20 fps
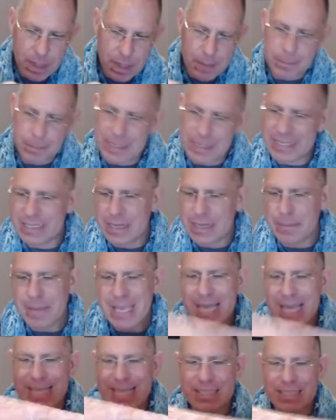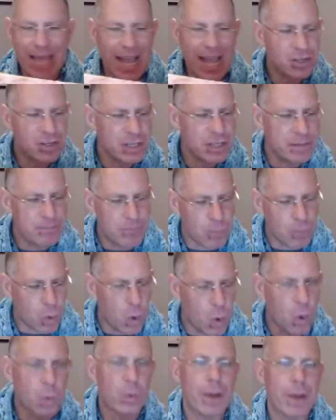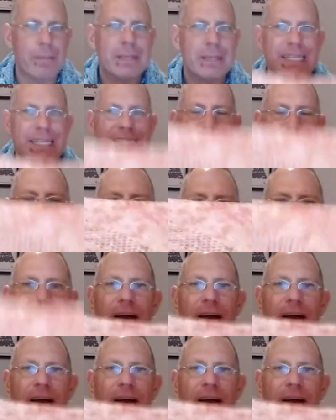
but to me, it's actually more reminiscent of